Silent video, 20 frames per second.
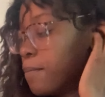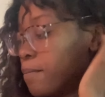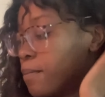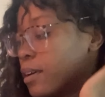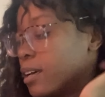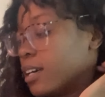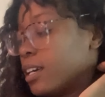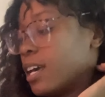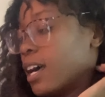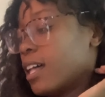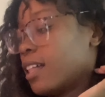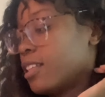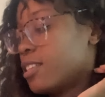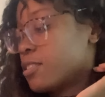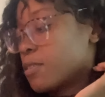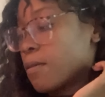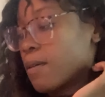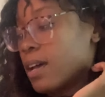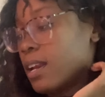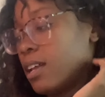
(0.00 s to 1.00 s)
But yeah, let's
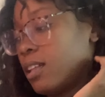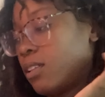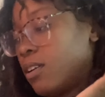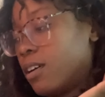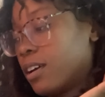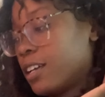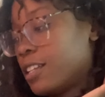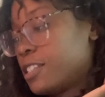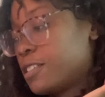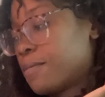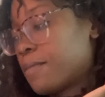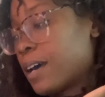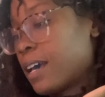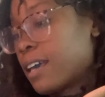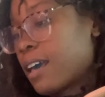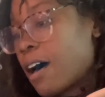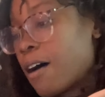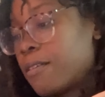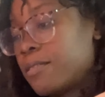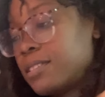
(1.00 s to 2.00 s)
go ahead and log into my
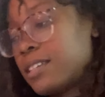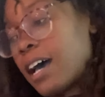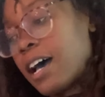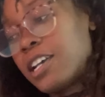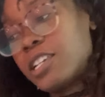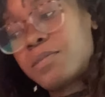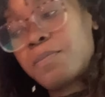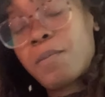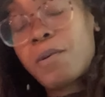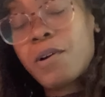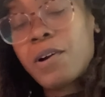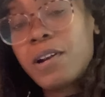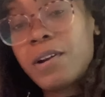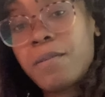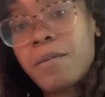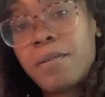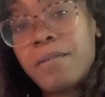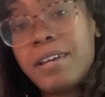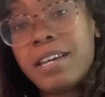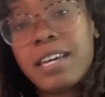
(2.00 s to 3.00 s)
account dashboard
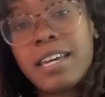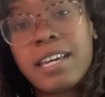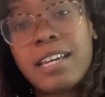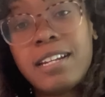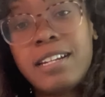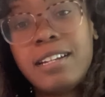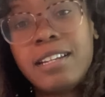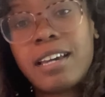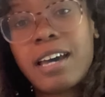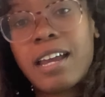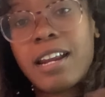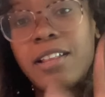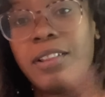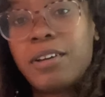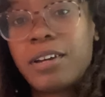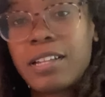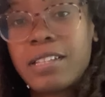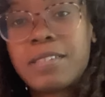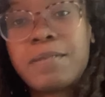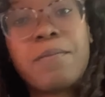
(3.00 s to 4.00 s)
where we can kind of
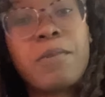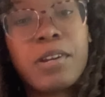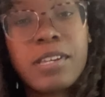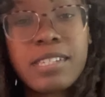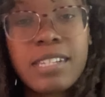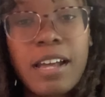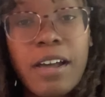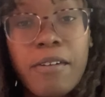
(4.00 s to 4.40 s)
look at some more stuff.